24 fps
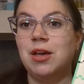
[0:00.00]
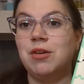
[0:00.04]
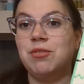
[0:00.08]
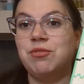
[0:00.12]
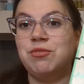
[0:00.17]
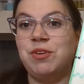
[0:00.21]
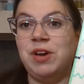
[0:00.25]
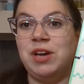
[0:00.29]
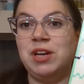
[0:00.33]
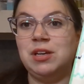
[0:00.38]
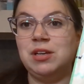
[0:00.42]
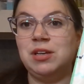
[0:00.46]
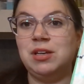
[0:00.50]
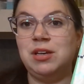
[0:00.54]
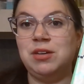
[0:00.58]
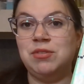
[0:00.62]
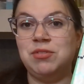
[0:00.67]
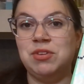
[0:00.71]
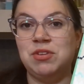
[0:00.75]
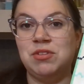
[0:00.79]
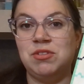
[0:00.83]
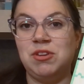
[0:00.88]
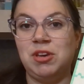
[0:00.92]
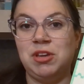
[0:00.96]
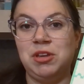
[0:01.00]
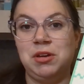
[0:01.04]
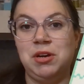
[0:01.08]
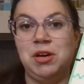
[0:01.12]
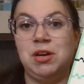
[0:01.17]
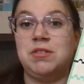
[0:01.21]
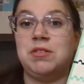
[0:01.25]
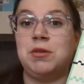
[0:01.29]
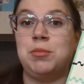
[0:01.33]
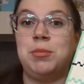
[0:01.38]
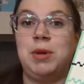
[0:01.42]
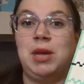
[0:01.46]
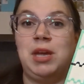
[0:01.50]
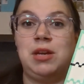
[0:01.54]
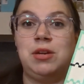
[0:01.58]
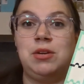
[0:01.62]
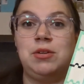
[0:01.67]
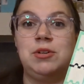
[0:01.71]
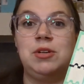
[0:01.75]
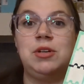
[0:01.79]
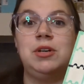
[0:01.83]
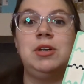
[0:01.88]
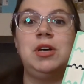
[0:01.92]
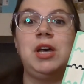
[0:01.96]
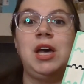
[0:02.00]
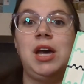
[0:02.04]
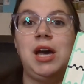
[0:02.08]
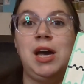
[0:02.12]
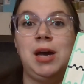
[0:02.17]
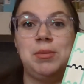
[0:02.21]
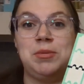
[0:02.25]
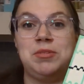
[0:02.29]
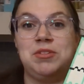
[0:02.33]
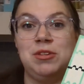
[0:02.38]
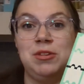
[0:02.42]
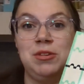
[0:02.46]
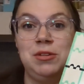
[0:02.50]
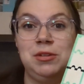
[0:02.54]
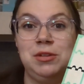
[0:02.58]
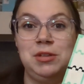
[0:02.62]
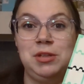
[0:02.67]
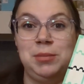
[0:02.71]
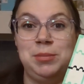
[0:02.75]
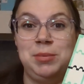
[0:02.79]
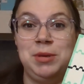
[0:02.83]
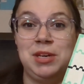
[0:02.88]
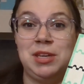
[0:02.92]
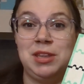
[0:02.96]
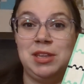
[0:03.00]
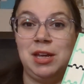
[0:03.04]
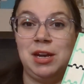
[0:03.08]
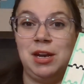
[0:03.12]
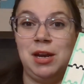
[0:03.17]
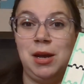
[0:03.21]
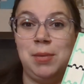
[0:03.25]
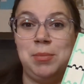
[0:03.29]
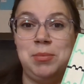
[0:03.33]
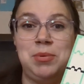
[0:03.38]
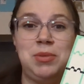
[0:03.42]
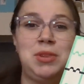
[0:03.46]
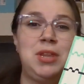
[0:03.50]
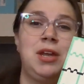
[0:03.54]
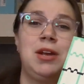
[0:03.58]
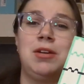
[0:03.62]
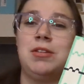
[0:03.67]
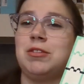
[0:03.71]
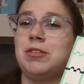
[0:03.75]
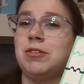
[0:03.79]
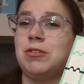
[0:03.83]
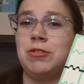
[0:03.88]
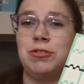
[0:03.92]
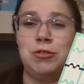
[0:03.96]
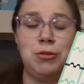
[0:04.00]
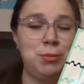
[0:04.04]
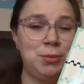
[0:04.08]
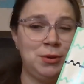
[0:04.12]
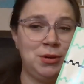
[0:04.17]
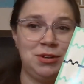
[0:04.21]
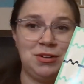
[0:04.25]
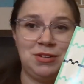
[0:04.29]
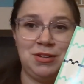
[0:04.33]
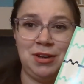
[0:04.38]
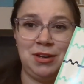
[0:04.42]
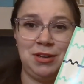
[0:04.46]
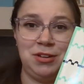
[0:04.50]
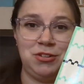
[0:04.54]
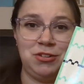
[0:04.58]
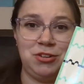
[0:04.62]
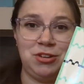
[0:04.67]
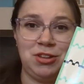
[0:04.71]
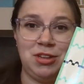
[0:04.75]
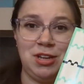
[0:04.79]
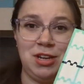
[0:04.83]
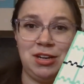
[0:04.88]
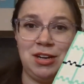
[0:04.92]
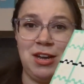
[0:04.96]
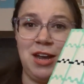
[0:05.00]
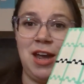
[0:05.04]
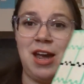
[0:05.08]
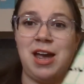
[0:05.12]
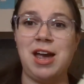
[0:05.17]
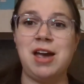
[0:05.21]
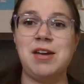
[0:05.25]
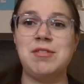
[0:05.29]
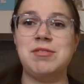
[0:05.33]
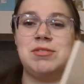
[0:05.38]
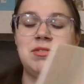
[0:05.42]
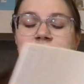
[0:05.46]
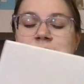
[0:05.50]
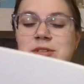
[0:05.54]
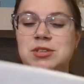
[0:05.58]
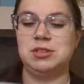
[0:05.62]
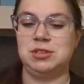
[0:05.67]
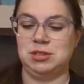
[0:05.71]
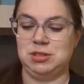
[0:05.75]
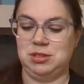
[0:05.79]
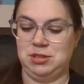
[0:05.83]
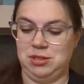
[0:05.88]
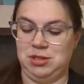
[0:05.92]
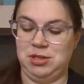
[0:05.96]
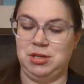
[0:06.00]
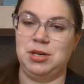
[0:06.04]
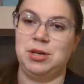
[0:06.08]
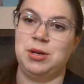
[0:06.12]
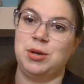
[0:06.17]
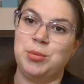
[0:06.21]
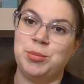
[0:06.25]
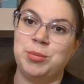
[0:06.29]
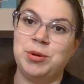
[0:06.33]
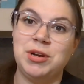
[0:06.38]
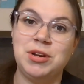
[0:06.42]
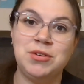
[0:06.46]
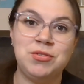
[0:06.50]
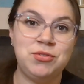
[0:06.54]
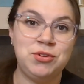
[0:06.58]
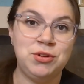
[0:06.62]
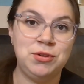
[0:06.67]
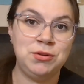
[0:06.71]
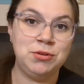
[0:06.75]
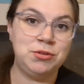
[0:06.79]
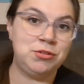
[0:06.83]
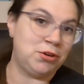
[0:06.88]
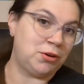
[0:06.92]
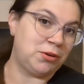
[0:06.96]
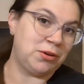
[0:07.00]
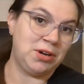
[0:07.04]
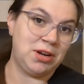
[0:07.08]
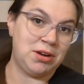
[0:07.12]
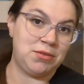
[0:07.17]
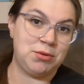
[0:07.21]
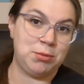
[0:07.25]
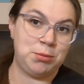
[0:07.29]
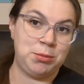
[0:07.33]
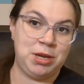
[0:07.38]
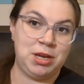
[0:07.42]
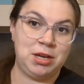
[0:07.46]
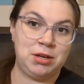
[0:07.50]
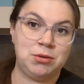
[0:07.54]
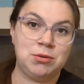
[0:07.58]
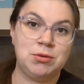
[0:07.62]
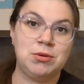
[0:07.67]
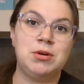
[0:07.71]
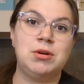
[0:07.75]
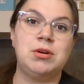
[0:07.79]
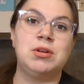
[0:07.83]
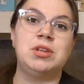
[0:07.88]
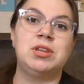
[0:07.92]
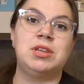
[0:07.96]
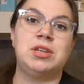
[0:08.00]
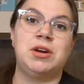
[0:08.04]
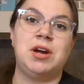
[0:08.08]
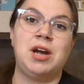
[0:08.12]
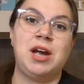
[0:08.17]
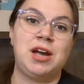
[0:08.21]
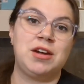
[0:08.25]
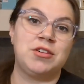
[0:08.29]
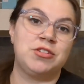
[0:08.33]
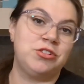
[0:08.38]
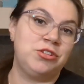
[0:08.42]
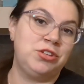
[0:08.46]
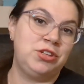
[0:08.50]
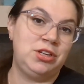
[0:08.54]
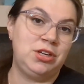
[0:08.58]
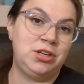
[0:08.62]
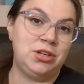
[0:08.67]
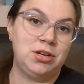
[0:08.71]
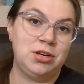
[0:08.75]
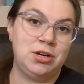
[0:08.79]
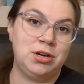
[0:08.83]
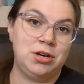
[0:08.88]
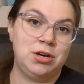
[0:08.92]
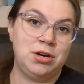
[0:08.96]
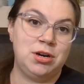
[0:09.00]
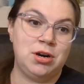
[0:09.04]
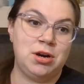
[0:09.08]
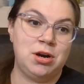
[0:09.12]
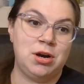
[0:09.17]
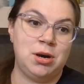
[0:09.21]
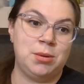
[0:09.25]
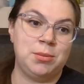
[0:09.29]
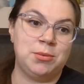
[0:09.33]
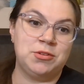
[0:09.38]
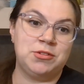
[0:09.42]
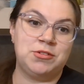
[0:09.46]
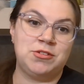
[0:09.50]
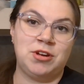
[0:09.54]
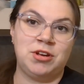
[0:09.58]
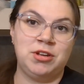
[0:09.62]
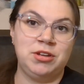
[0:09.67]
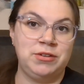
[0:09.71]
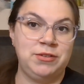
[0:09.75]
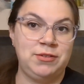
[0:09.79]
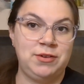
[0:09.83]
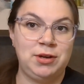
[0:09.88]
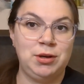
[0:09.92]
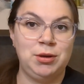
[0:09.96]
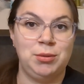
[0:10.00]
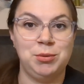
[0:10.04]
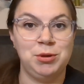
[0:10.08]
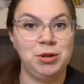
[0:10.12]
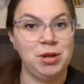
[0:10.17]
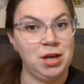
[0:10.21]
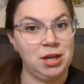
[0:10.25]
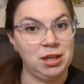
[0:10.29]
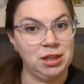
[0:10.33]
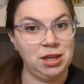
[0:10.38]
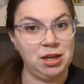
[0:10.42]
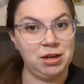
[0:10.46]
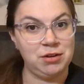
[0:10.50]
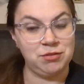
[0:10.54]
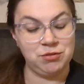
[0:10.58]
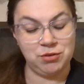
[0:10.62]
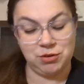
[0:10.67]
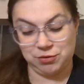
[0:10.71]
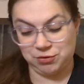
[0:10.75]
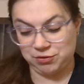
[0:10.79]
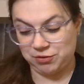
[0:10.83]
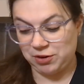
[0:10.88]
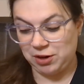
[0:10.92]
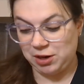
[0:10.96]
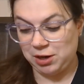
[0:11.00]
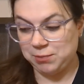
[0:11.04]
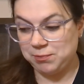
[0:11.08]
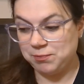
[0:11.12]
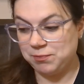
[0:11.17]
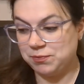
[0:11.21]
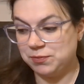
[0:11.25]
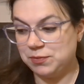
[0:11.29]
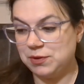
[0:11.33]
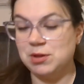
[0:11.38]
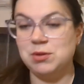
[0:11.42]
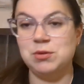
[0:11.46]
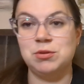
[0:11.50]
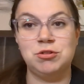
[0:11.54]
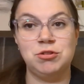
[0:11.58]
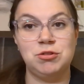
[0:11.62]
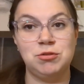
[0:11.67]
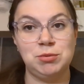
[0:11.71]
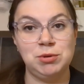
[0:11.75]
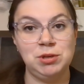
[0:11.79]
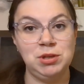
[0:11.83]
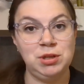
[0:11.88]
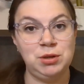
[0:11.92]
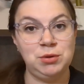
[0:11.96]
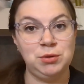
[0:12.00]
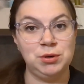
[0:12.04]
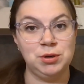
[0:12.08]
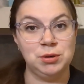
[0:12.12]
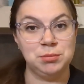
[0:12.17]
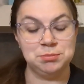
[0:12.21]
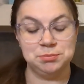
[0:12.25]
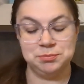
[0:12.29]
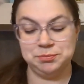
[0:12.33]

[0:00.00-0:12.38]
Finally, if the seller has a manual, absolutely pick that up. That is a super intelligent thing to have. But if you don't have a manual, they're actually almost all available online for free, which is really cool.